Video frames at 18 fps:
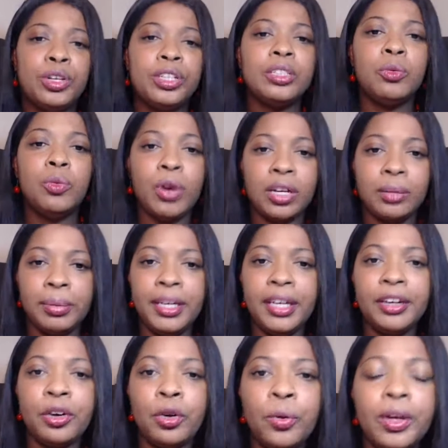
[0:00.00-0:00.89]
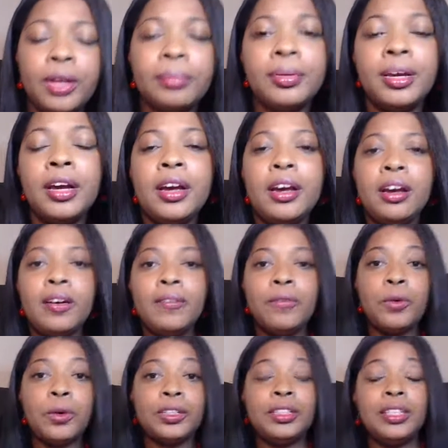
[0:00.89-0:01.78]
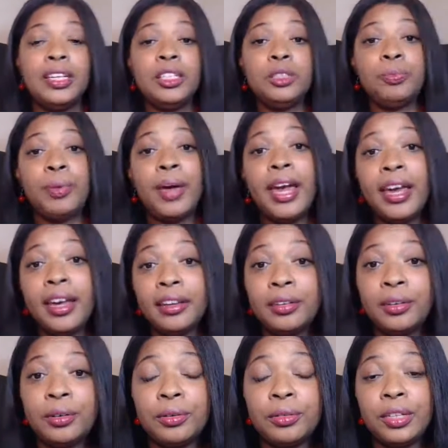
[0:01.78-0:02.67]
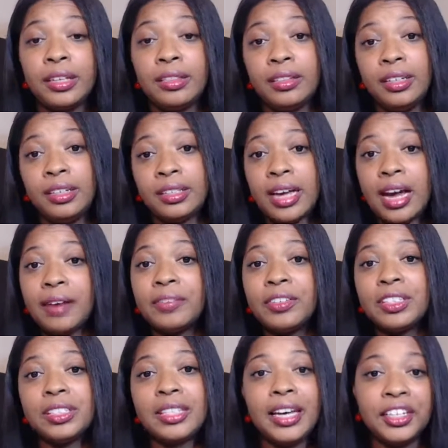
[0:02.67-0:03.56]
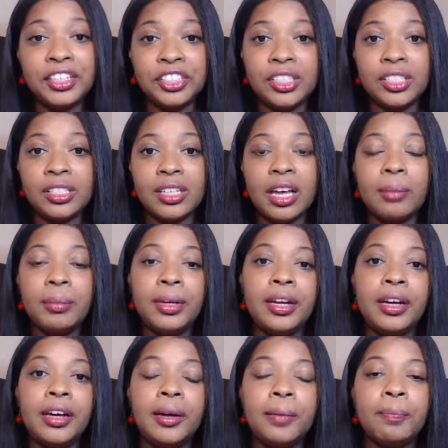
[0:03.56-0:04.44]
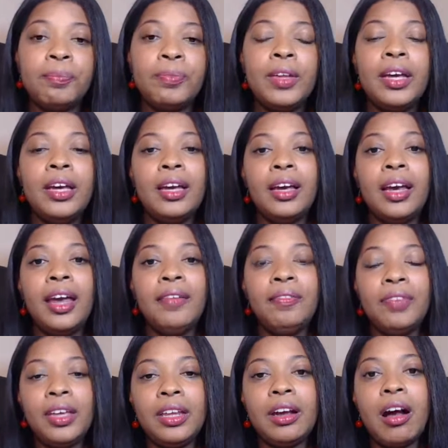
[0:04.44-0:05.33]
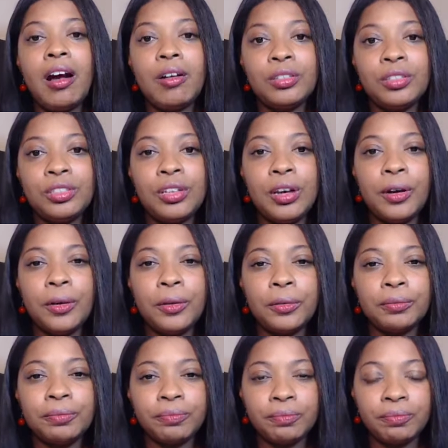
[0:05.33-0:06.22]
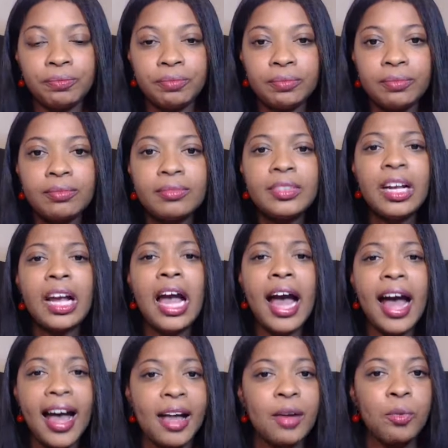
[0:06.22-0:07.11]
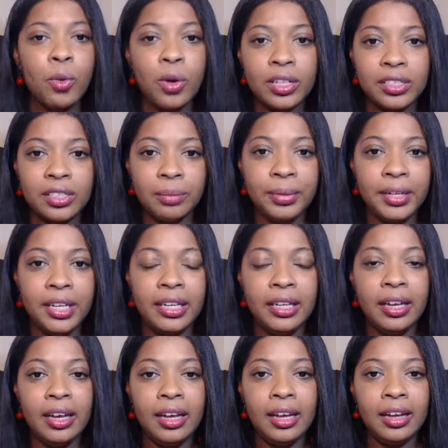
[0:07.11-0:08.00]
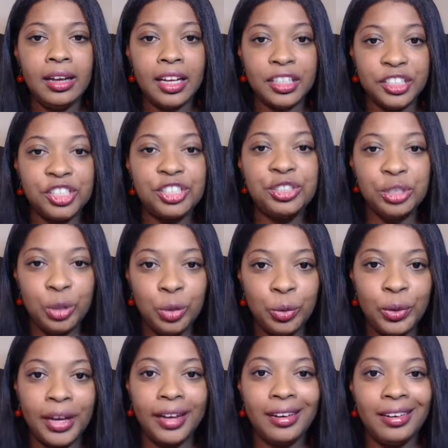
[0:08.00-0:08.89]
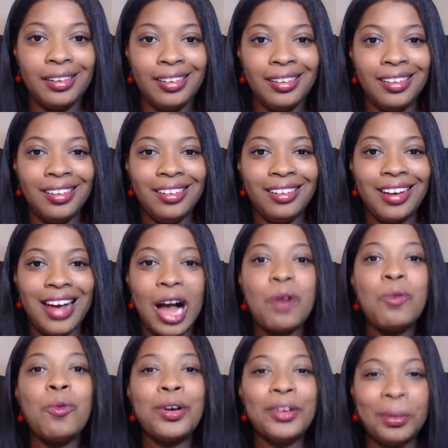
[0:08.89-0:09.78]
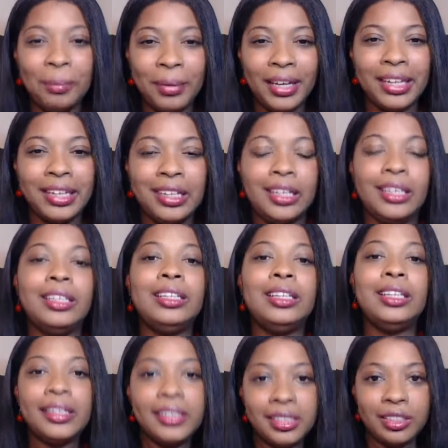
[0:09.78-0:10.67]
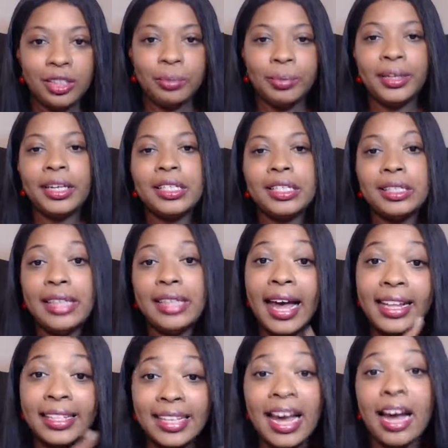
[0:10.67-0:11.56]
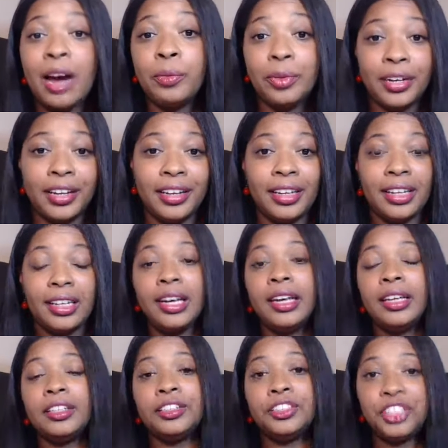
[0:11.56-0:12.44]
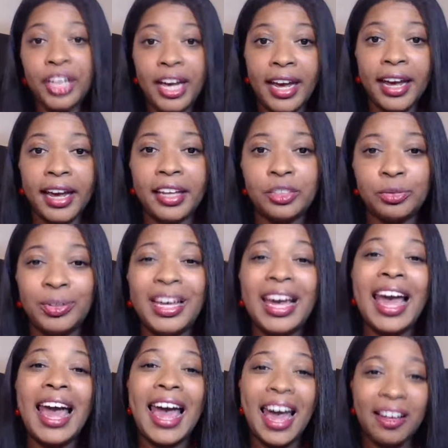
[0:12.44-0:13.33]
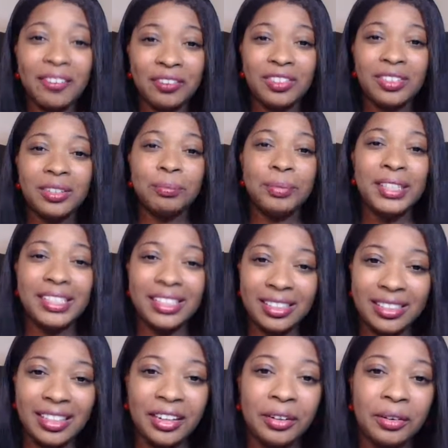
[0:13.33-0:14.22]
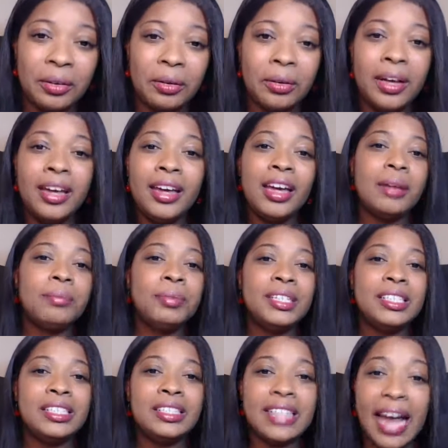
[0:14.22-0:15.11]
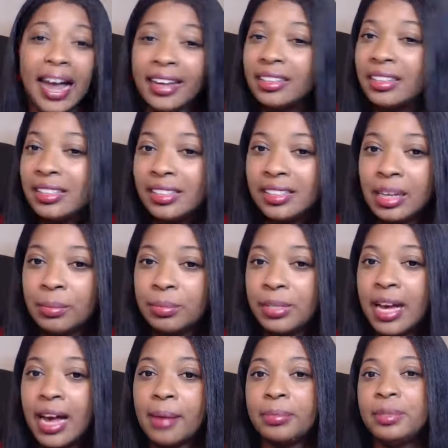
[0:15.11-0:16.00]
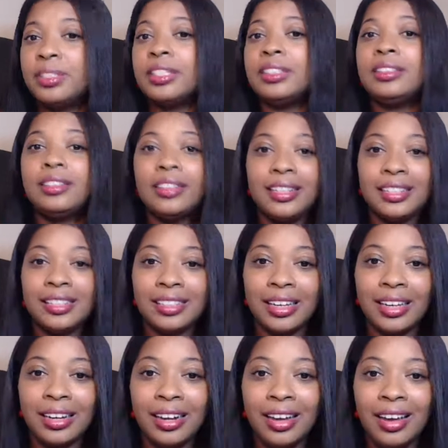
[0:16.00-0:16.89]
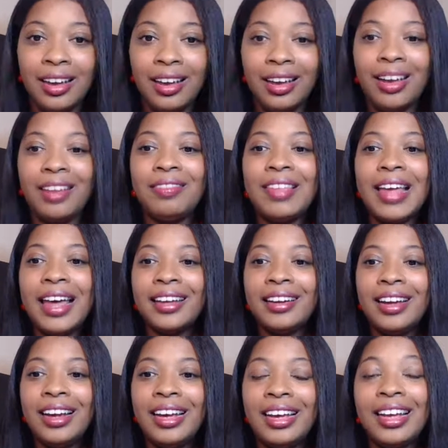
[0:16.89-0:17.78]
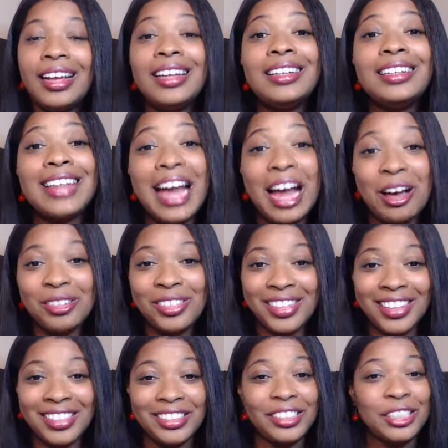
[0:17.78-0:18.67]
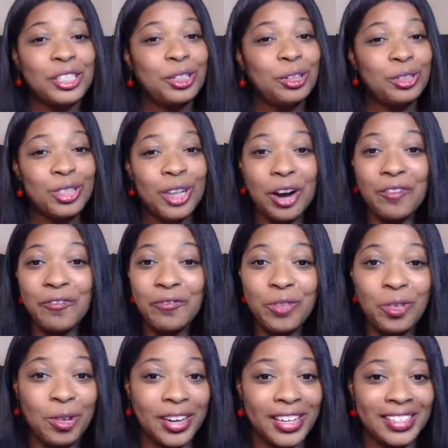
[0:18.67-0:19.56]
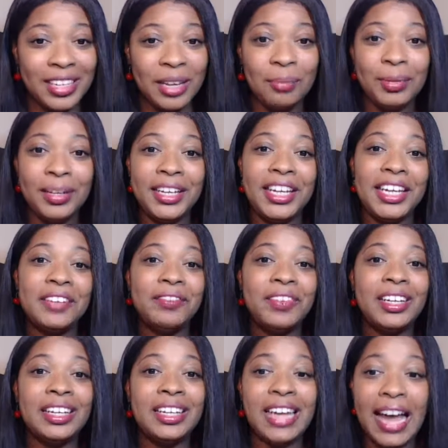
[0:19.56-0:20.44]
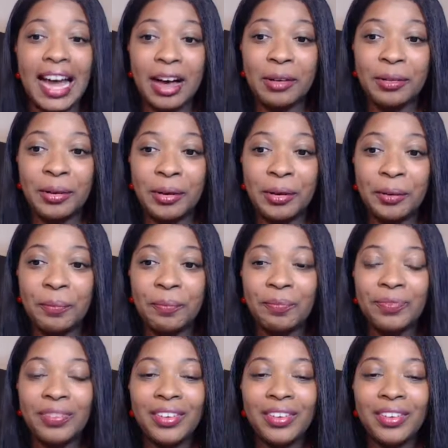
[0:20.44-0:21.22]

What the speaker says: really want to be equipped for these panels and these conversations coming up. And then also, I want to be a student. I want to be a good listener, because that's how we're going to get change. We have to be still and be silent sometimes to listen, and that allows us to use our voice and be even louder.